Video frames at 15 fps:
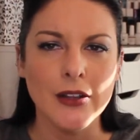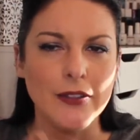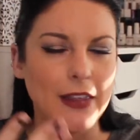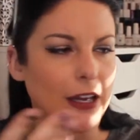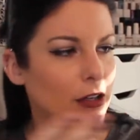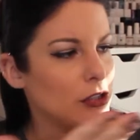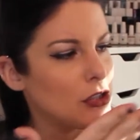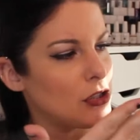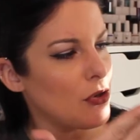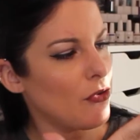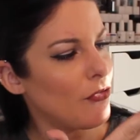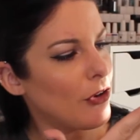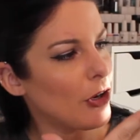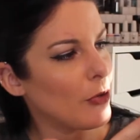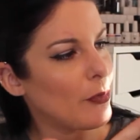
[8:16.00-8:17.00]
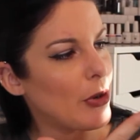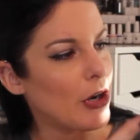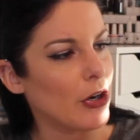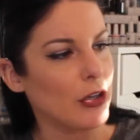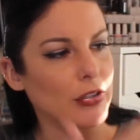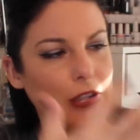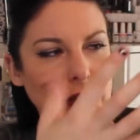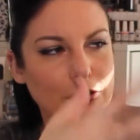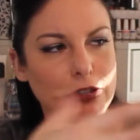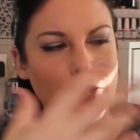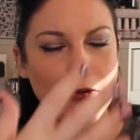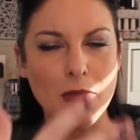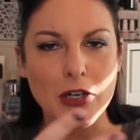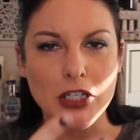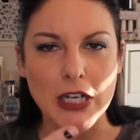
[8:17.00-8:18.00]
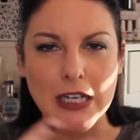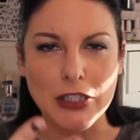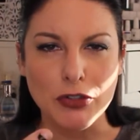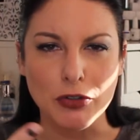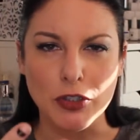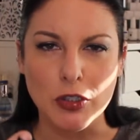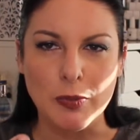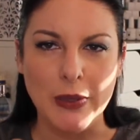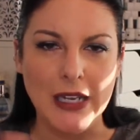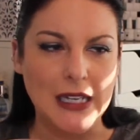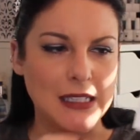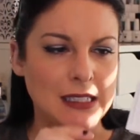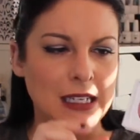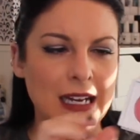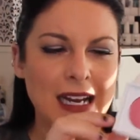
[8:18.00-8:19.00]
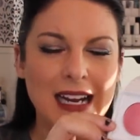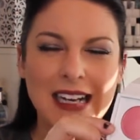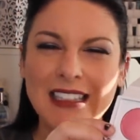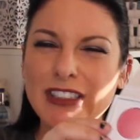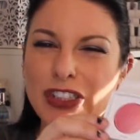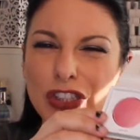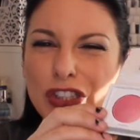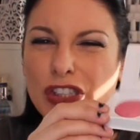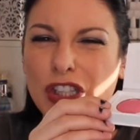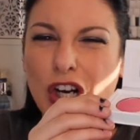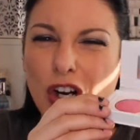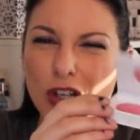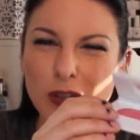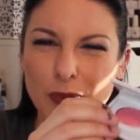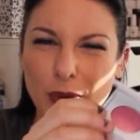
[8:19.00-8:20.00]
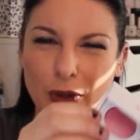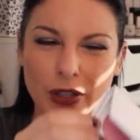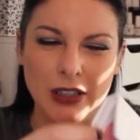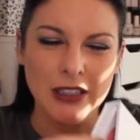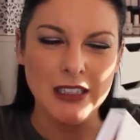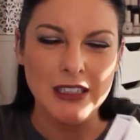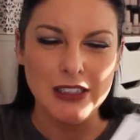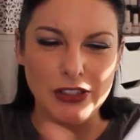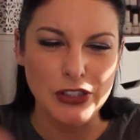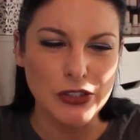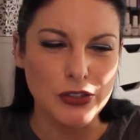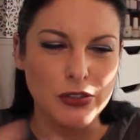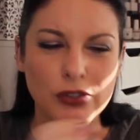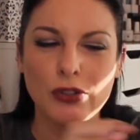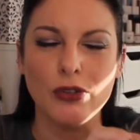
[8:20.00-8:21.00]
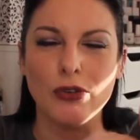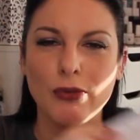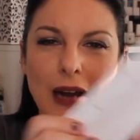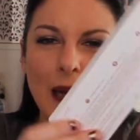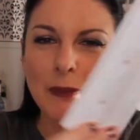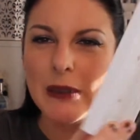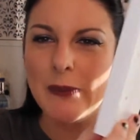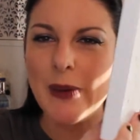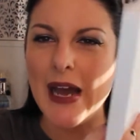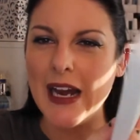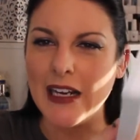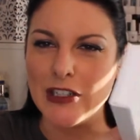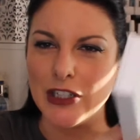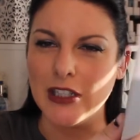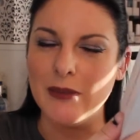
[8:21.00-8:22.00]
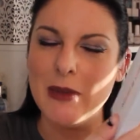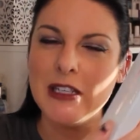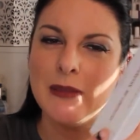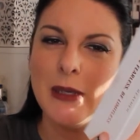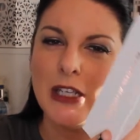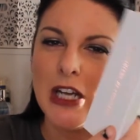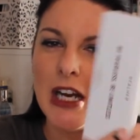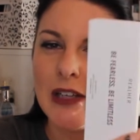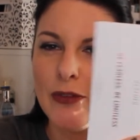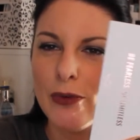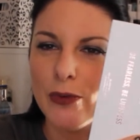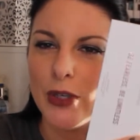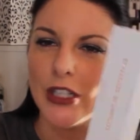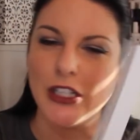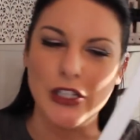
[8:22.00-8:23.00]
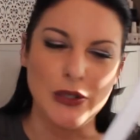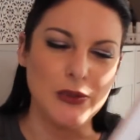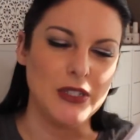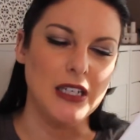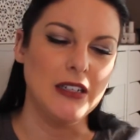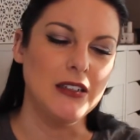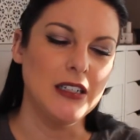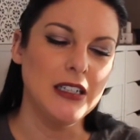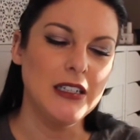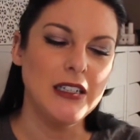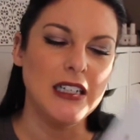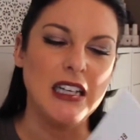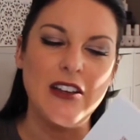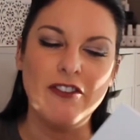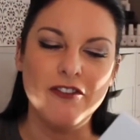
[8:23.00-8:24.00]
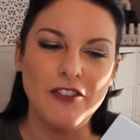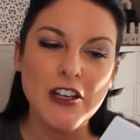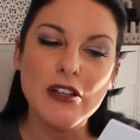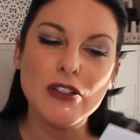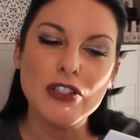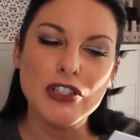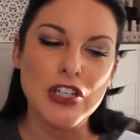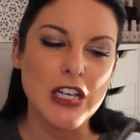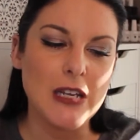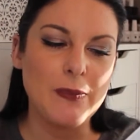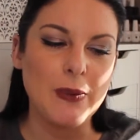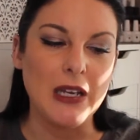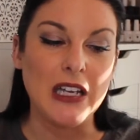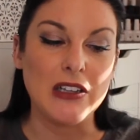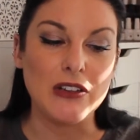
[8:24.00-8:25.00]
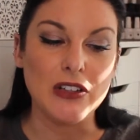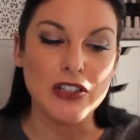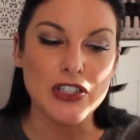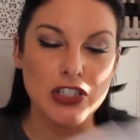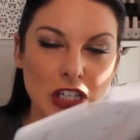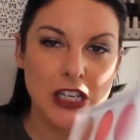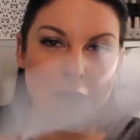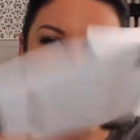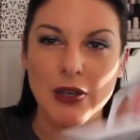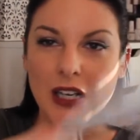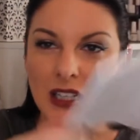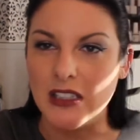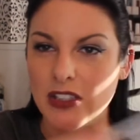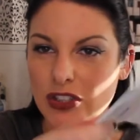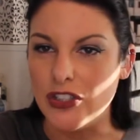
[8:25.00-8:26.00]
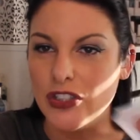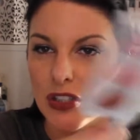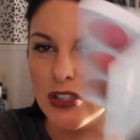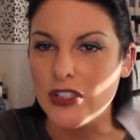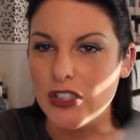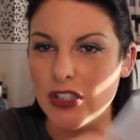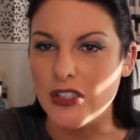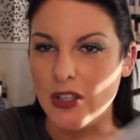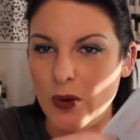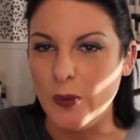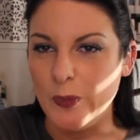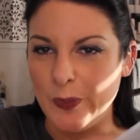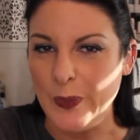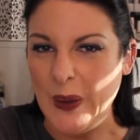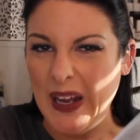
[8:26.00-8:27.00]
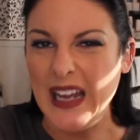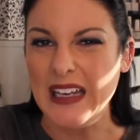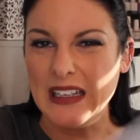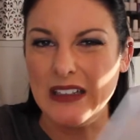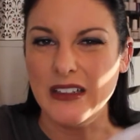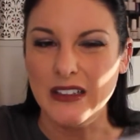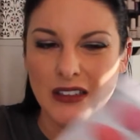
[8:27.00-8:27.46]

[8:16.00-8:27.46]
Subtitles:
They are so far apart, there's so much extra space, and it's just cardboard. It's just crappy packaging. It makes me not even want to use it. It feels cheap, it looks cheap, and it's just so big.